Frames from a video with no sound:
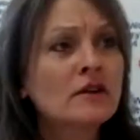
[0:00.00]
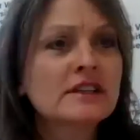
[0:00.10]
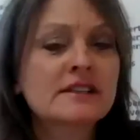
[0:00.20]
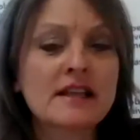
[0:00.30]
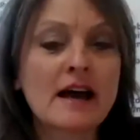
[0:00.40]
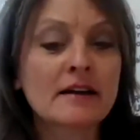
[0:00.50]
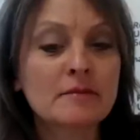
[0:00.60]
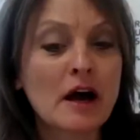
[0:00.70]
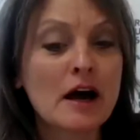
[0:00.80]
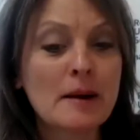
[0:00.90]
does that,
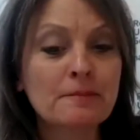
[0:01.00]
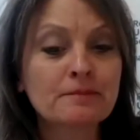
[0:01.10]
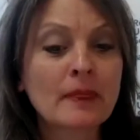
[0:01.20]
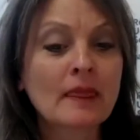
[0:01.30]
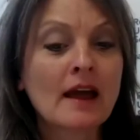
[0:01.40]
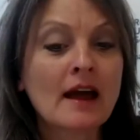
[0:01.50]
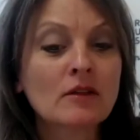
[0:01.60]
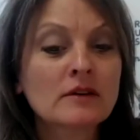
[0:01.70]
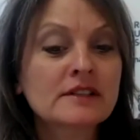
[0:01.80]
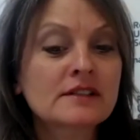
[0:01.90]
how
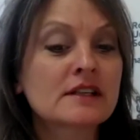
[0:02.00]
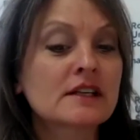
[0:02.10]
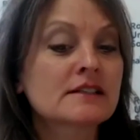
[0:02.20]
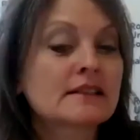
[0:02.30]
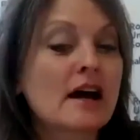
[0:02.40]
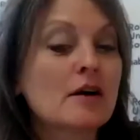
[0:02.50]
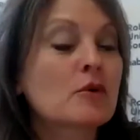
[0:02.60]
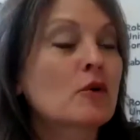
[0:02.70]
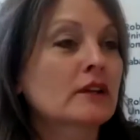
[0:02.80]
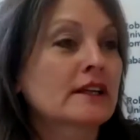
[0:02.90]
long does the scalp
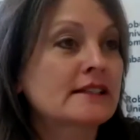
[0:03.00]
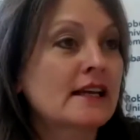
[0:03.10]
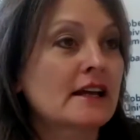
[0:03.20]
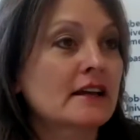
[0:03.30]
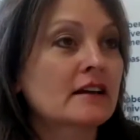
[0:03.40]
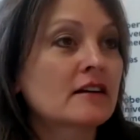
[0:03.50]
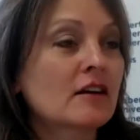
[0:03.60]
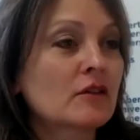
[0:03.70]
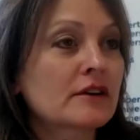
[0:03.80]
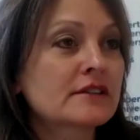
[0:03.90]
cooling take?
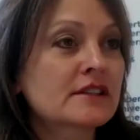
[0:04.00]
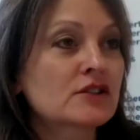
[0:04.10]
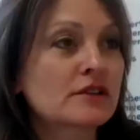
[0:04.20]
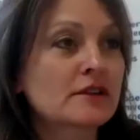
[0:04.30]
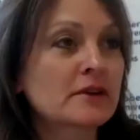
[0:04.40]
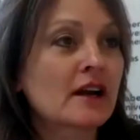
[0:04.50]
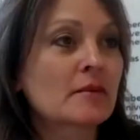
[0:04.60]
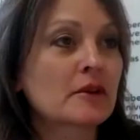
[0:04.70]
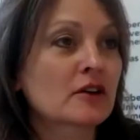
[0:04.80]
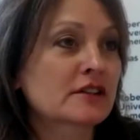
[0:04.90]
How long is the treatment?
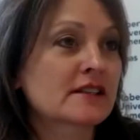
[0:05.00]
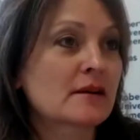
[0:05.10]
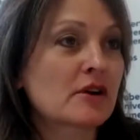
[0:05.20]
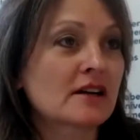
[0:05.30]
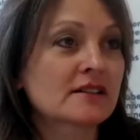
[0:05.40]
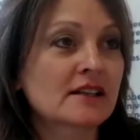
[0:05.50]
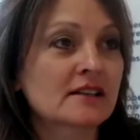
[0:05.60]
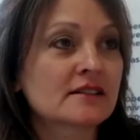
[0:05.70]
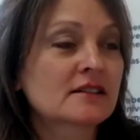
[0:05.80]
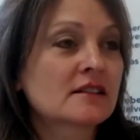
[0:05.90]
How long is that
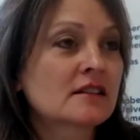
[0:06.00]
process?